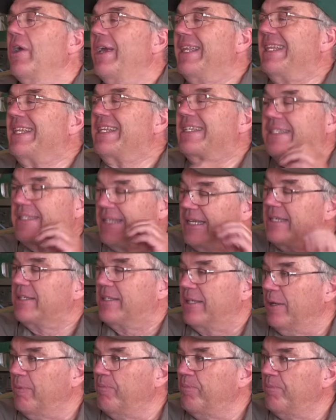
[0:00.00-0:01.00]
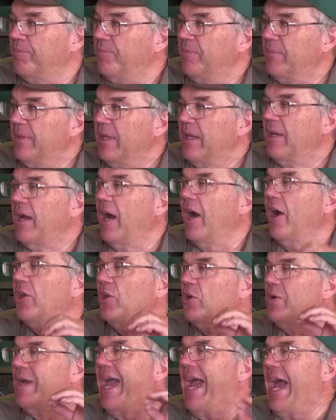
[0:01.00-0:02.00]
in the system are
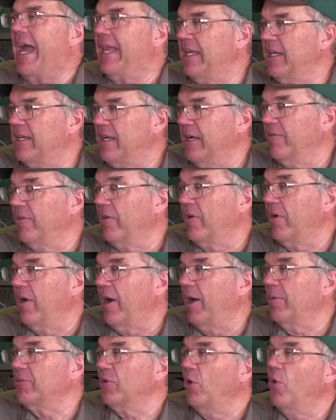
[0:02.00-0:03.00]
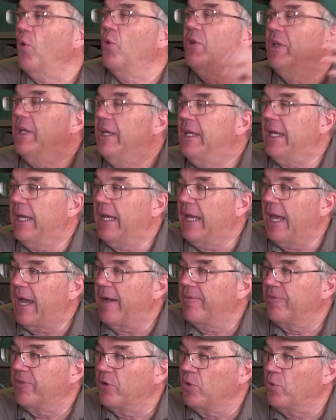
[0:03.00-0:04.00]
you adding cover crops? Only
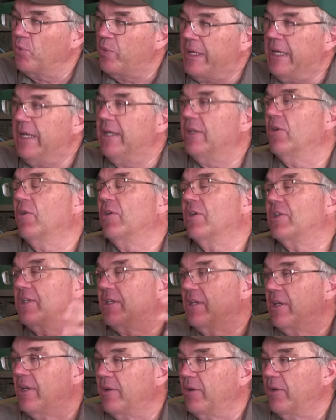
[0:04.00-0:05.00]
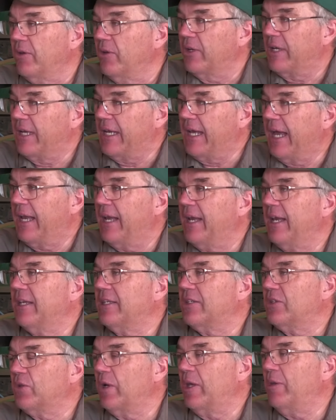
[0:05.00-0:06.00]
after wheat, or is it looking at it
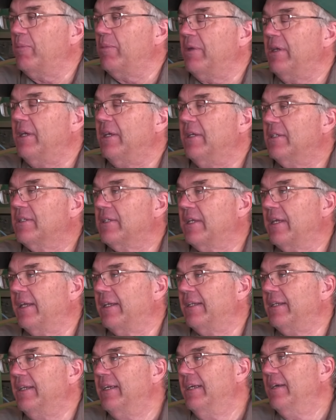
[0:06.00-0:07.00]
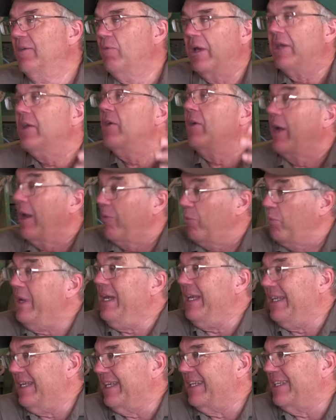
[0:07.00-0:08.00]
in soybeans? And well, you got
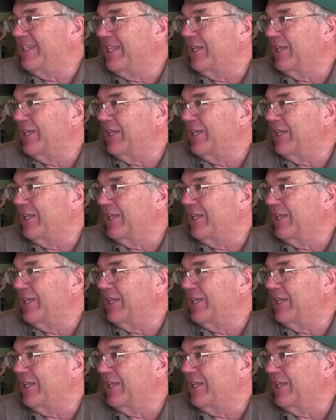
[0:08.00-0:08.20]
wheat in the